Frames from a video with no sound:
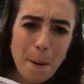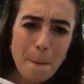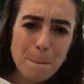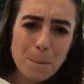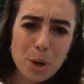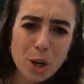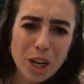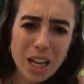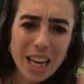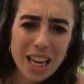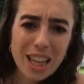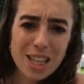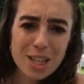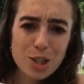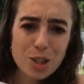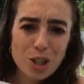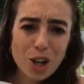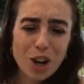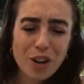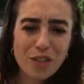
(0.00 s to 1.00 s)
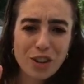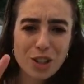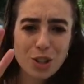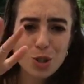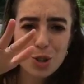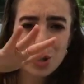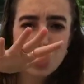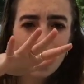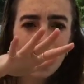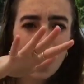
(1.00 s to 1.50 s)
Put it in a serve and
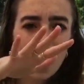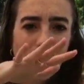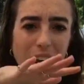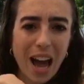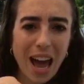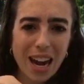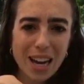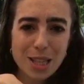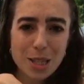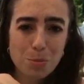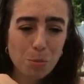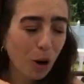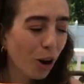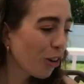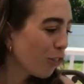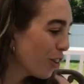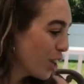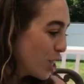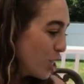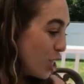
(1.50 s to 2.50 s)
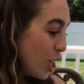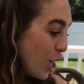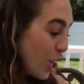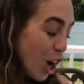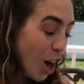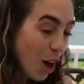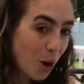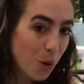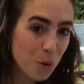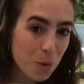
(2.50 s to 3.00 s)
store and it's perfect to
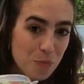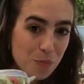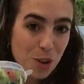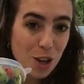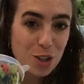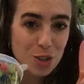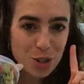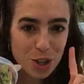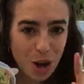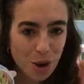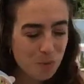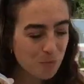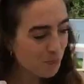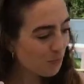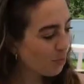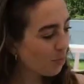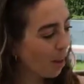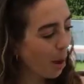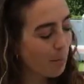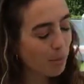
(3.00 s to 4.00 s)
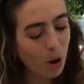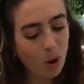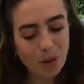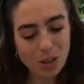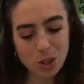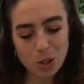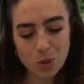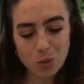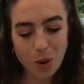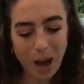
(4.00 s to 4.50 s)
go. So I'm going
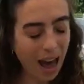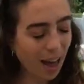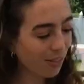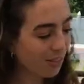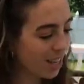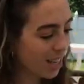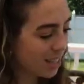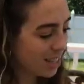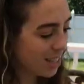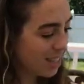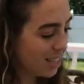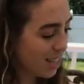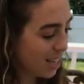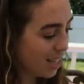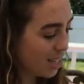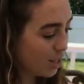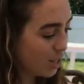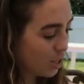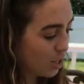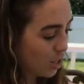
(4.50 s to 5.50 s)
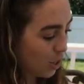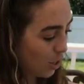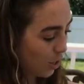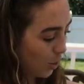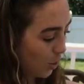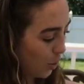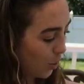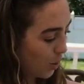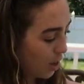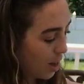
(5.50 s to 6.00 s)
to add this
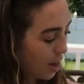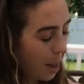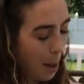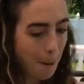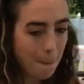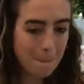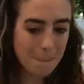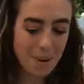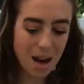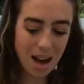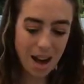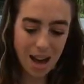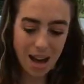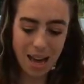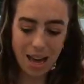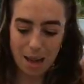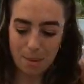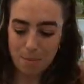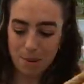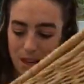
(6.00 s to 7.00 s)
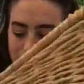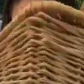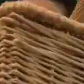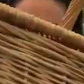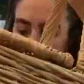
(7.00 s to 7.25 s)
into my picnic